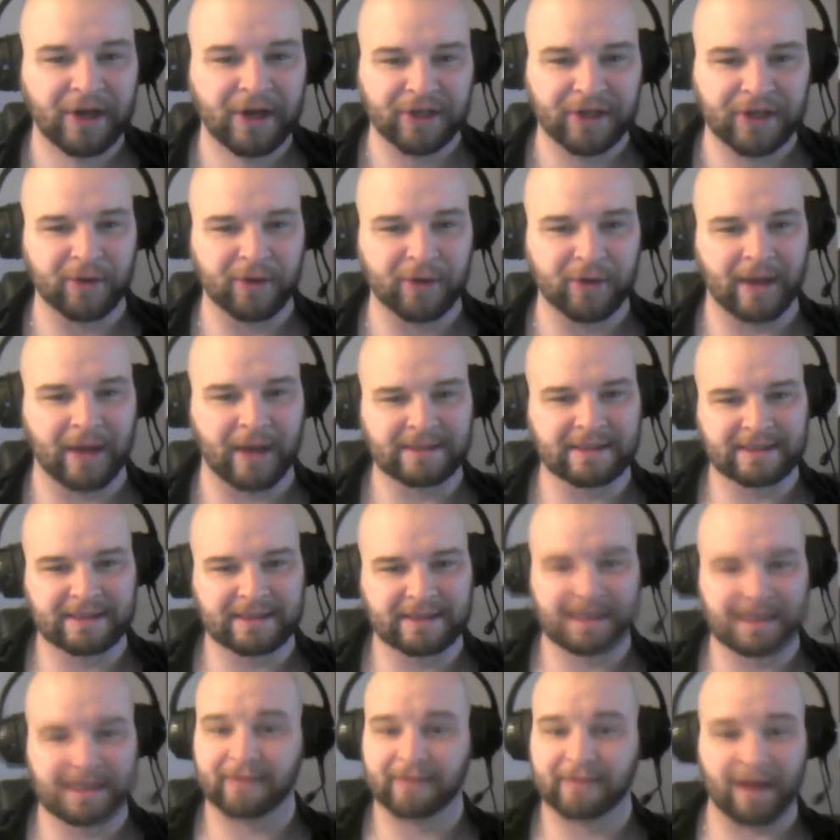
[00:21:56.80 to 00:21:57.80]
You guys,
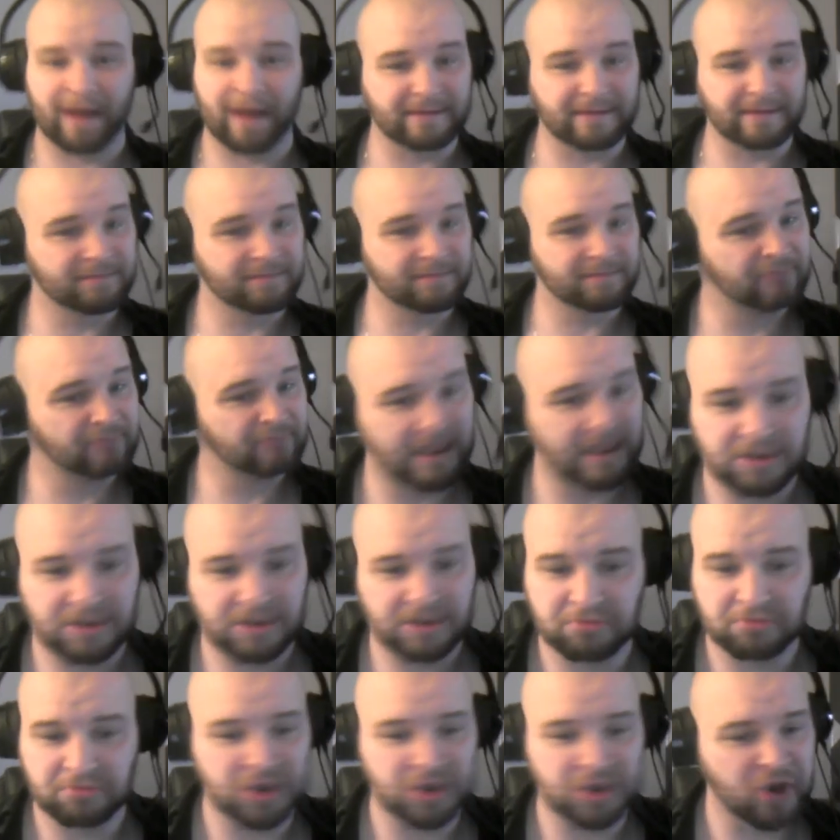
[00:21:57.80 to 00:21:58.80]
in fact, let's
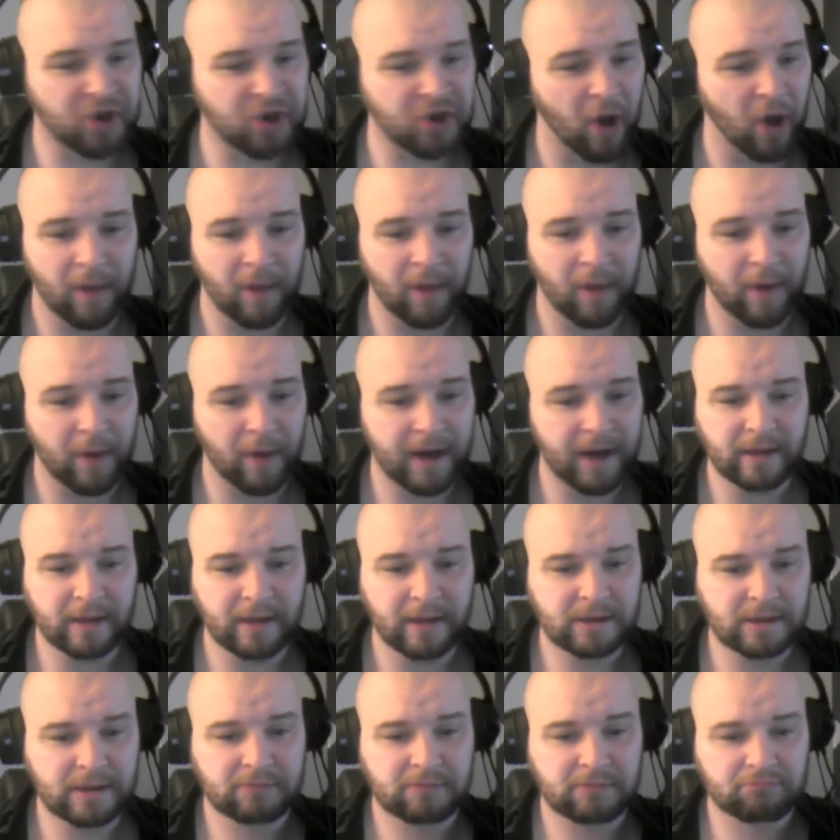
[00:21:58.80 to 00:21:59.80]
just call it what it
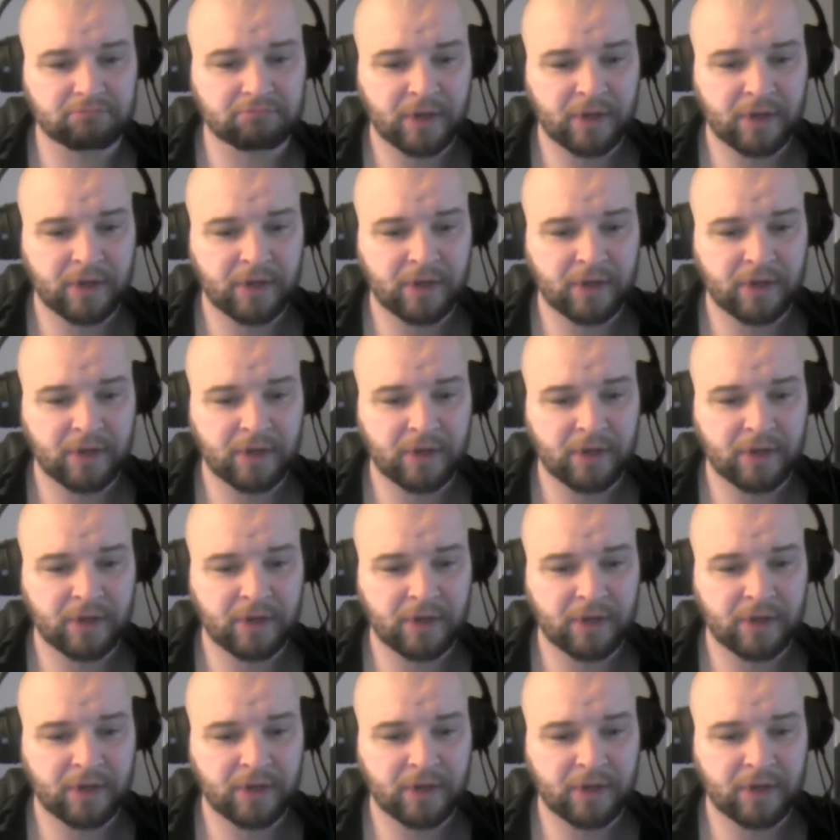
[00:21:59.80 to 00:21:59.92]
is.